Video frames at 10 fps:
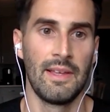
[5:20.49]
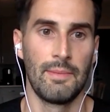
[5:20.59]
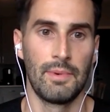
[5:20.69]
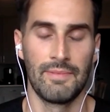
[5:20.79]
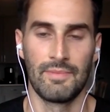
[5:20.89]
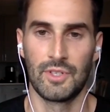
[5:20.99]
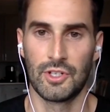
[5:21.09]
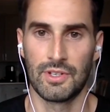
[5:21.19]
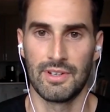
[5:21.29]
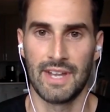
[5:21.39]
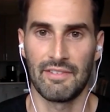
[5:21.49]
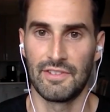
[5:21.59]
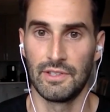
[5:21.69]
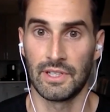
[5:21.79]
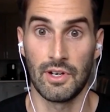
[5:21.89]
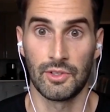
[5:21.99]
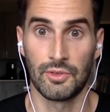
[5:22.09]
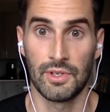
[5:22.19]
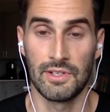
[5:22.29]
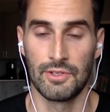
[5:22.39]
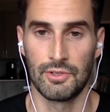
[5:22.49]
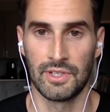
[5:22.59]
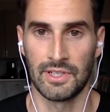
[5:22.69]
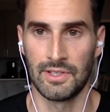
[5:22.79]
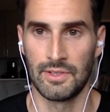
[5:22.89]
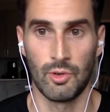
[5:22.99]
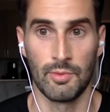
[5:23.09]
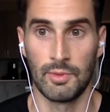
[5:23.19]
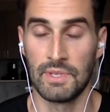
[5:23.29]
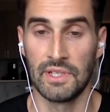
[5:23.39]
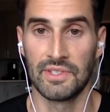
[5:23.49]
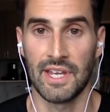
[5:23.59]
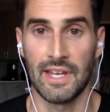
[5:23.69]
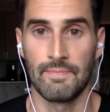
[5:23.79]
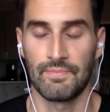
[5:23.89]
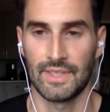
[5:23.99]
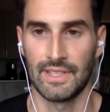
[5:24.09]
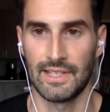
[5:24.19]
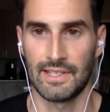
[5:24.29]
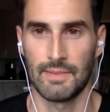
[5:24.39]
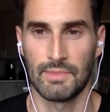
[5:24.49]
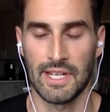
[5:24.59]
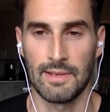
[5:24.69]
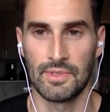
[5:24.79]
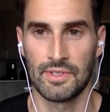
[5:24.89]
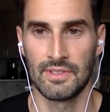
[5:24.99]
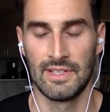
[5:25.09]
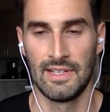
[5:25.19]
but just not feeling hungry during a normal mealtime. Like sometimes